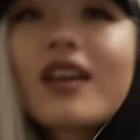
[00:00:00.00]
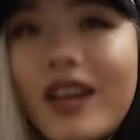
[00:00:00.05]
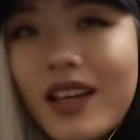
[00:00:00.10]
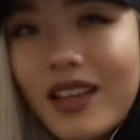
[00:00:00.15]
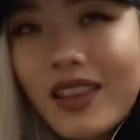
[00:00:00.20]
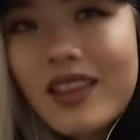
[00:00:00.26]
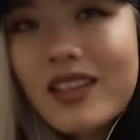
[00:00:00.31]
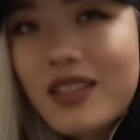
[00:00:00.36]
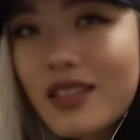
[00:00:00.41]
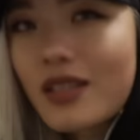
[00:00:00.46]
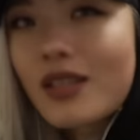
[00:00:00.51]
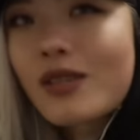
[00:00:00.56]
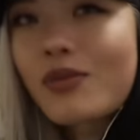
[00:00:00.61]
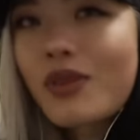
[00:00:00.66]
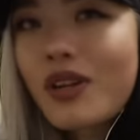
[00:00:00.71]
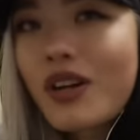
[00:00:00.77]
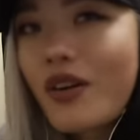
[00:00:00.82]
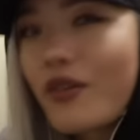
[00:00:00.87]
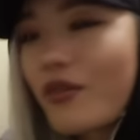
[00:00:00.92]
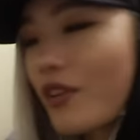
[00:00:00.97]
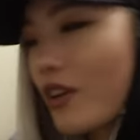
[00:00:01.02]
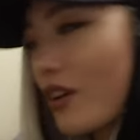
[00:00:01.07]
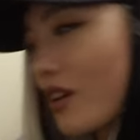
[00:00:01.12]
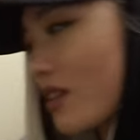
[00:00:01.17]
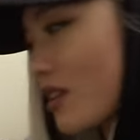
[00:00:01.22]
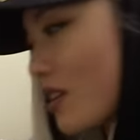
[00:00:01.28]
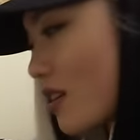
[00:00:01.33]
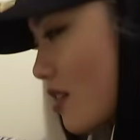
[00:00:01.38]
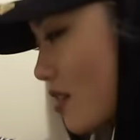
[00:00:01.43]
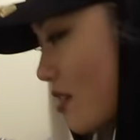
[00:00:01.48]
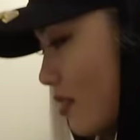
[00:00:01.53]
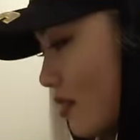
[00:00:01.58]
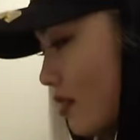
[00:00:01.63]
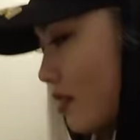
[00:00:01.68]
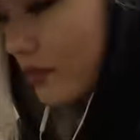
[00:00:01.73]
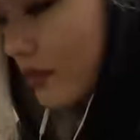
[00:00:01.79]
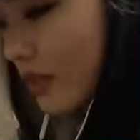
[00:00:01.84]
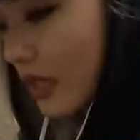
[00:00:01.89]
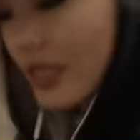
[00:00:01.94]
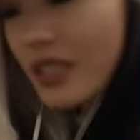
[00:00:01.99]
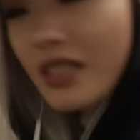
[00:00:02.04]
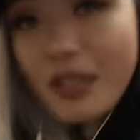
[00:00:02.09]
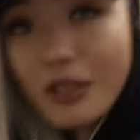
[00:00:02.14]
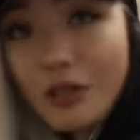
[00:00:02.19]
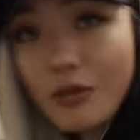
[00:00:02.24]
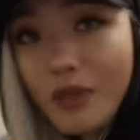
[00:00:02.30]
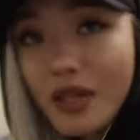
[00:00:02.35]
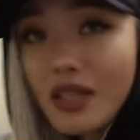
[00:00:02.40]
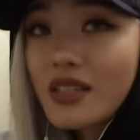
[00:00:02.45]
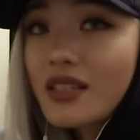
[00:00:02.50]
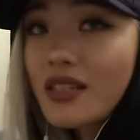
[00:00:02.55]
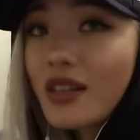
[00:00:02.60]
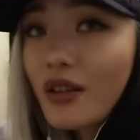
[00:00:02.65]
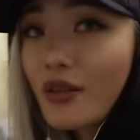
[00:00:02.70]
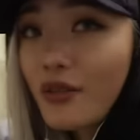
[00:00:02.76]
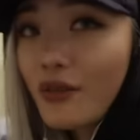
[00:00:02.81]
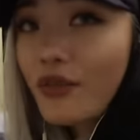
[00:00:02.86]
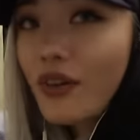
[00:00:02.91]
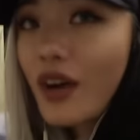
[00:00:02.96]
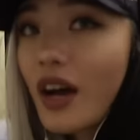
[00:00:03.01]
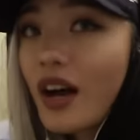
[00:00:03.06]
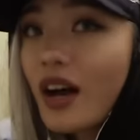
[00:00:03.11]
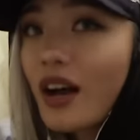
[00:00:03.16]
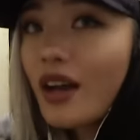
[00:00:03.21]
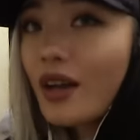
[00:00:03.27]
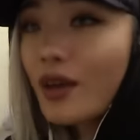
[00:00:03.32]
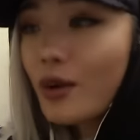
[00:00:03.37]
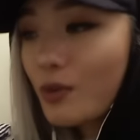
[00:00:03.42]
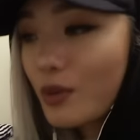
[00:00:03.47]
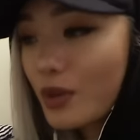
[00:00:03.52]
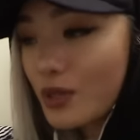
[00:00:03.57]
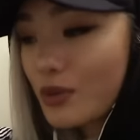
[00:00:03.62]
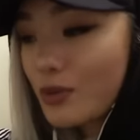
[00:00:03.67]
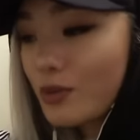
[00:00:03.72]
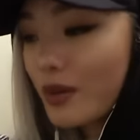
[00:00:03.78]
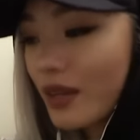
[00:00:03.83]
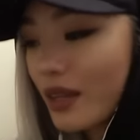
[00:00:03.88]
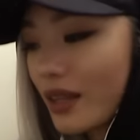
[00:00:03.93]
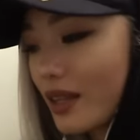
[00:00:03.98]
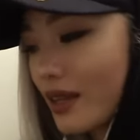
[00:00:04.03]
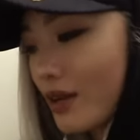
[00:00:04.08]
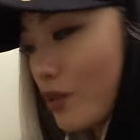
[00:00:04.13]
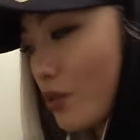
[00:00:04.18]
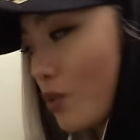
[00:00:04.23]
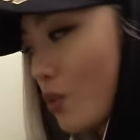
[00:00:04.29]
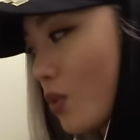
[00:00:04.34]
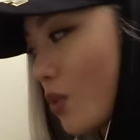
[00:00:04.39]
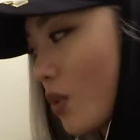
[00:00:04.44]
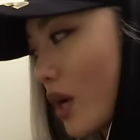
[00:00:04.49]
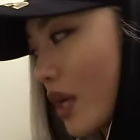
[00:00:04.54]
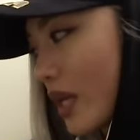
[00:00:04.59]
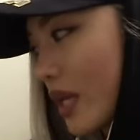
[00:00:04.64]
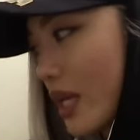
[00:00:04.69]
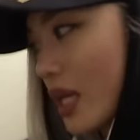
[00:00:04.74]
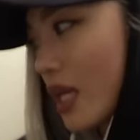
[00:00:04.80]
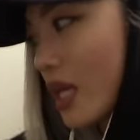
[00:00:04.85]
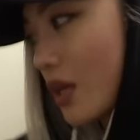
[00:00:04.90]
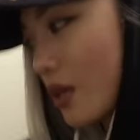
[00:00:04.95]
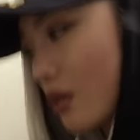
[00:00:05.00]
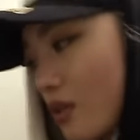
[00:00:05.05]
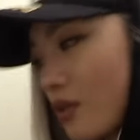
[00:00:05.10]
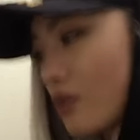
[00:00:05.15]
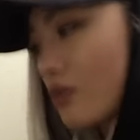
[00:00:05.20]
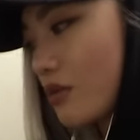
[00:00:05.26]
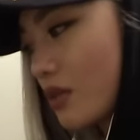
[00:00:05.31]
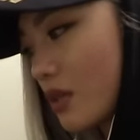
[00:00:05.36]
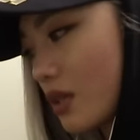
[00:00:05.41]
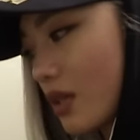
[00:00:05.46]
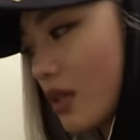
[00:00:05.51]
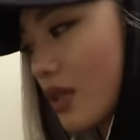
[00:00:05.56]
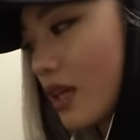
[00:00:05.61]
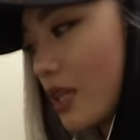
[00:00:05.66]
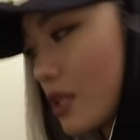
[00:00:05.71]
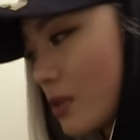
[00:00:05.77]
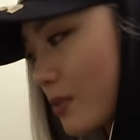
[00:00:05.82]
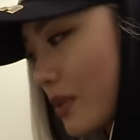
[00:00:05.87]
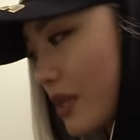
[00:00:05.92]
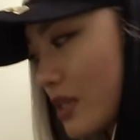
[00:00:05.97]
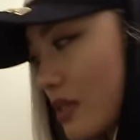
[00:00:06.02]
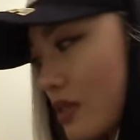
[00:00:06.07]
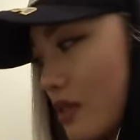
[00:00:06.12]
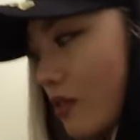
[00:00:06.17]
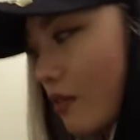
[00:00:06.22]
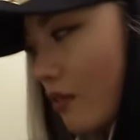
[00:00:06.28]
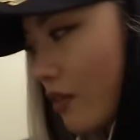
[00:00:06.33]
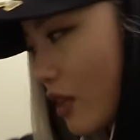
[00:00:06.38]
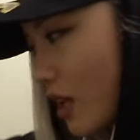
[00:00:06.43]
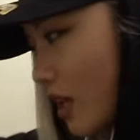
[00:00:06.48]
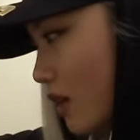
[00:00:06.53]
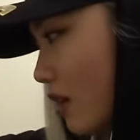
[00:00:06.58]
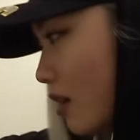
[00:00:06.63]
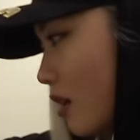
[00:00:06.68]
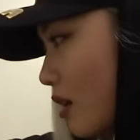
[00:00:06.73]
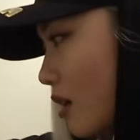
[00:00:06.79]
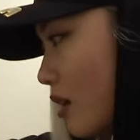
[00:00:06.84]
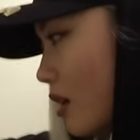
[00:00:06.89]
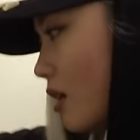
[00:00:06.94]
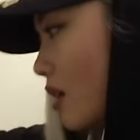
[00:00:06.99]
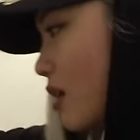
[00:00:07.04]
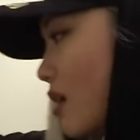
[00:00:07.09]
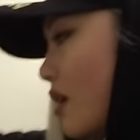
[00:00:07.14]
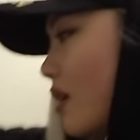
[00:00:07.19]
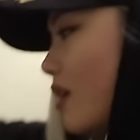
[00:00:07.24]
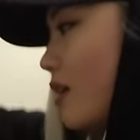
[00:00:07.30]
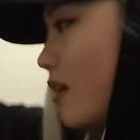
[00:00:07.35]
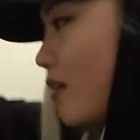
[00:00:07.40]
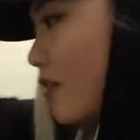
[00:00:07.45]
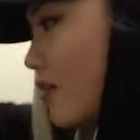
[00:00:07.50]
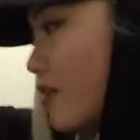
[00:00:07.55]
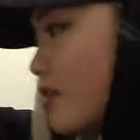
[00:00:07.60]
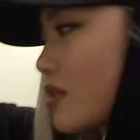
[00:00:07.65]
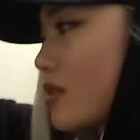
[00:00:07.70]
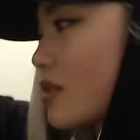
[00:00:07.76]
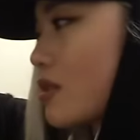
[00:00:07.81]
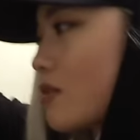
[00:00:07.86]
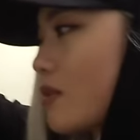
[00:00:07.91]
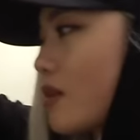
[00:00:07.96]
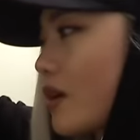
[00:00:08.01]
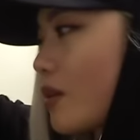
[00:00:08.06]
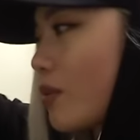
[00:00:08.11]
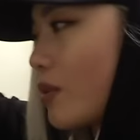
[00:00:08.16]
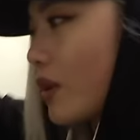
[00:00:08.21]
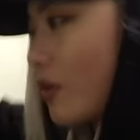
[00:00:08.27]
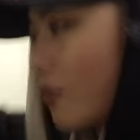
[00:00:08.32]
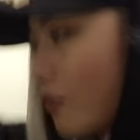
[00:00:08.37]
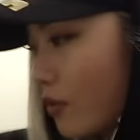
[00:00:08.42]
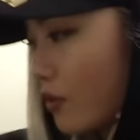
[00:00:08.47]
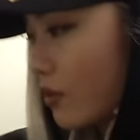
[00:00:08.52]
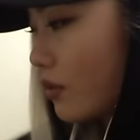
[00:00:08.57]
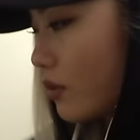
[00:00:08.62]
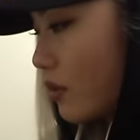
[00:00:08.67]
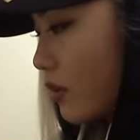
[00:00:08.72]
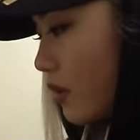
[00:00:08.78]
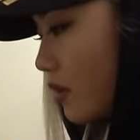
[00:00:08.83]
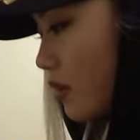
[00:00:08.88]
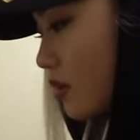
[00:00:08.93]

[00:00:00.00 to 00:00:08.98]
And this is what I've got. I said to myself I want to buy like one really expensive thing. And this is what I went for.